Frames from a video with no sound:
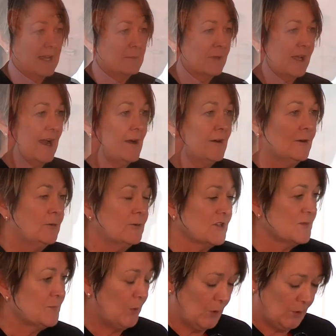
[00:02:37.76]
Dame
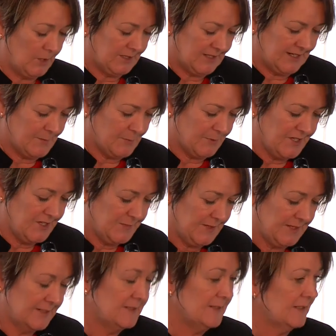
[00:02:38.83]
Carol was born in
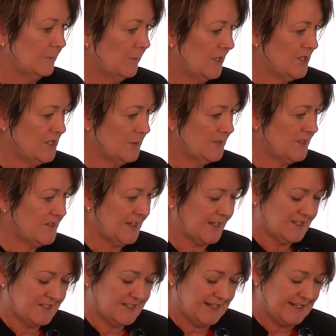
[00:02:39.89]
Brisbane, and when she was
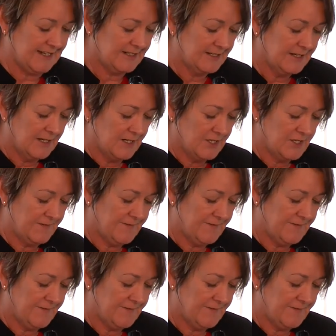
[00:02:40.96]
16,